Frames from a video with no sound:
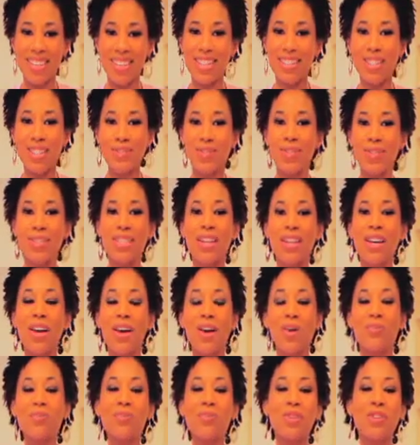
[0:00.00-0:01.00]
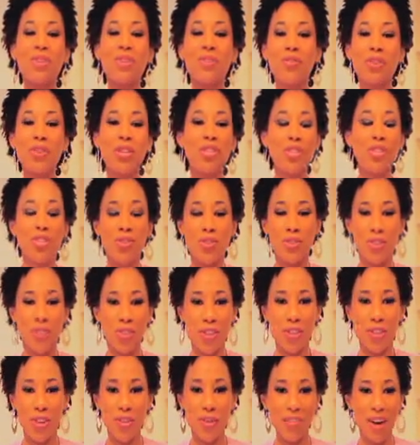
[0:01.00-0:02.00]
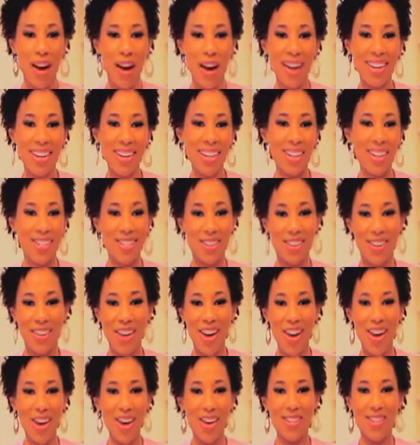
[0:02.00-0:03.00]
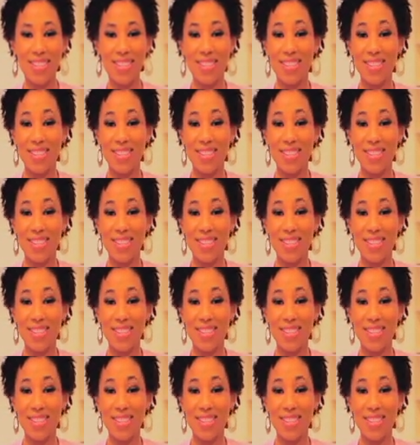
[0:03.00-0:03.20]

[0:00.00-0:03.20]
And it's really beneficial for your body and your health,